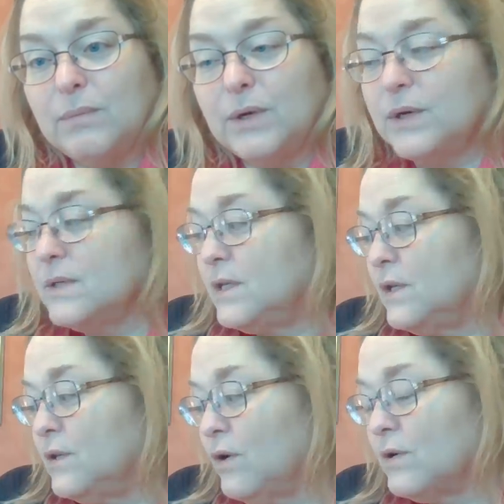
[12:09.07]
because
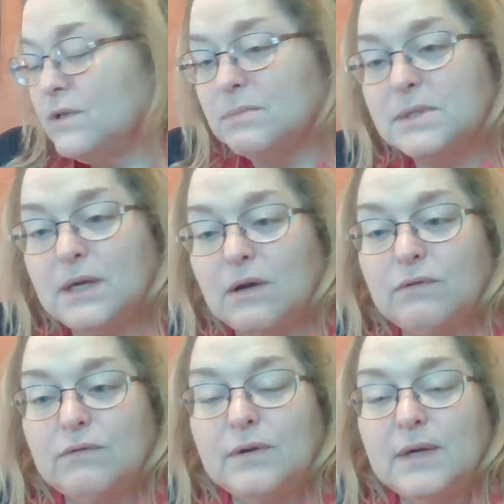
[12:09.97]
he hurts
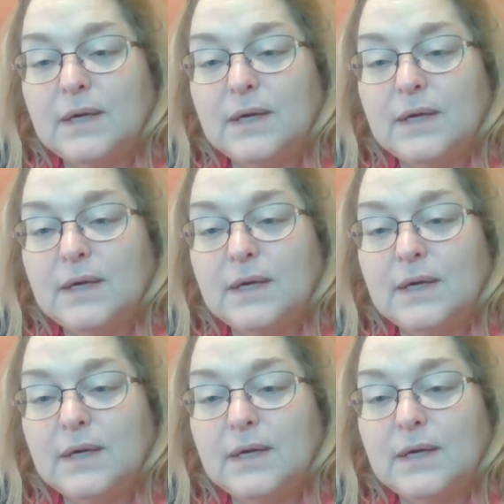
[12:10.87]
himself